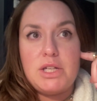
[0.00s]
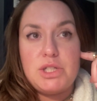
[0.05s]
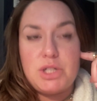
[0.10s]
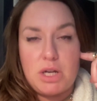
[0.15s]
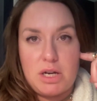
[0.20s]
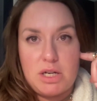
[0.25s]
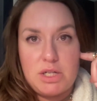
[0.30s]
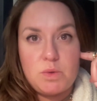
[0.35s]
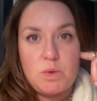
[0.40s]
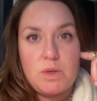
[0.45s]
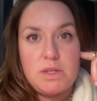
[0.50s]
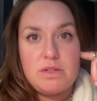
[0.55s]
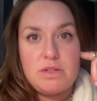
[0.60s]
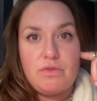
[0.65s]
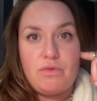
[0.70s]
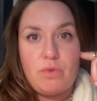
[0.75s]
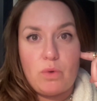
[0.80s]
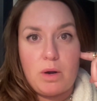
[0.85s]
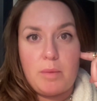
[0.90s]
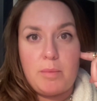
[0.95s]
judge was a
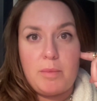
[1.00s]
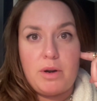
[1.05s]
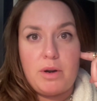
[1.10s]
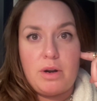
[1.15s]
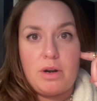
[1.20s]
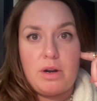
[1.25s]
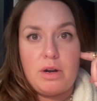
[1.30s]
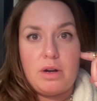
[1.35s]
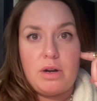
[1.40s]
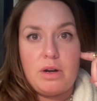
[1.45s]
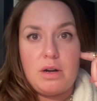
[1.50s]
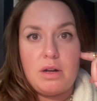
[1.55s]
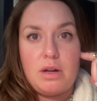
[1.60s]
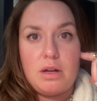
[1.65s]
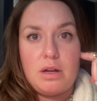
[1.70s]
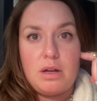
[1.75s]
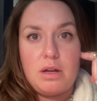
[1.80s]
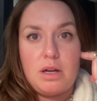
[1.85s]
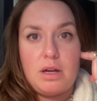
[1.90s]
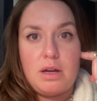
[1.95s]
former
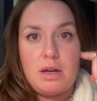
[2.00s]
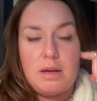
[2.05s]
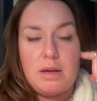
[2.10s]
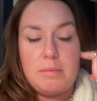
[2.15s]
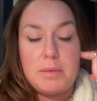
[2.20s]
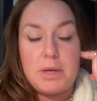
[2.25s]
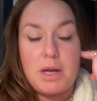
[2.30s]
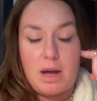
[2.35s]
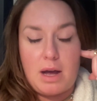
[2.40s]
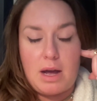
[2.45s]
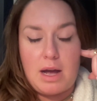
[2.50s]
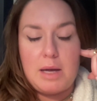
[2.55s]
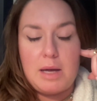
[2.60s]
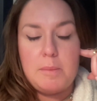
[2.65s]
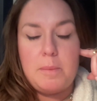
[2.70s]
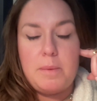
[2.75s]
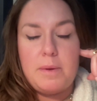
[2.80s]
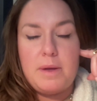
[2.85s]
cop,